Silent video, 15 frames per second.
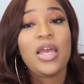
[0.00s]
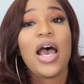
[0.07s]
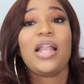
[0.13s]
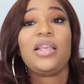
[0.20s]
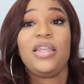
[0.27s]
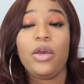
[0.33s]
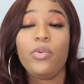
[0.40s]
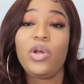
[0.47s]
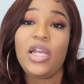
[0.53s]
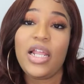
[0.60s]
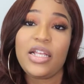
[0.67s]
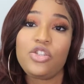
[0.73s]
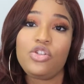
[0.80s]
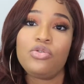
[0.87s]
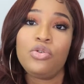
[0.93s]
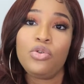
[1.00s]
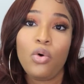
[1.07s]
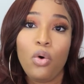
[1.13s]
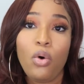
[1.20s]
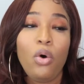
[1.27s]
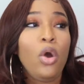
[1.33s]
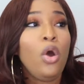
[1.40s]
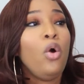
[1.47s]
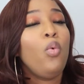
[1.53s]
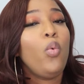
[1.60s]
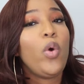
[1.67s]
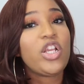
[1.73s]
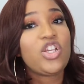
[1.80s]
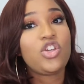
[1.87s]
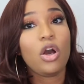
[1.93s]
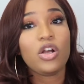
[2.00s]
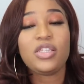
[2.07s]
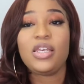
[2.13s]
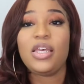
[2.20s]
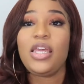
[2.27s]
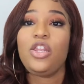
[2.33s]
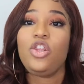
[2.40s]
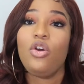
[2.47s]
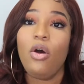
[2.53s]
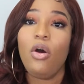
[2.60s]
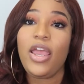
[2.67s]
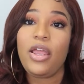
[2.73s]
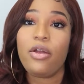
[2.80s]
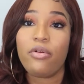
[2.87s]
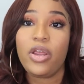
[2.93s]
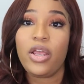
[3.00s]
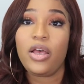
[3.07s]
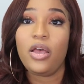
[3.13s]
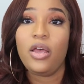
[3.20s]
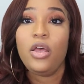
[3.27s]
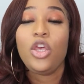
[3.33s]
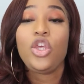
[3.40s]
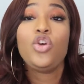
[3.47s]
And they will let you know which doctor in your area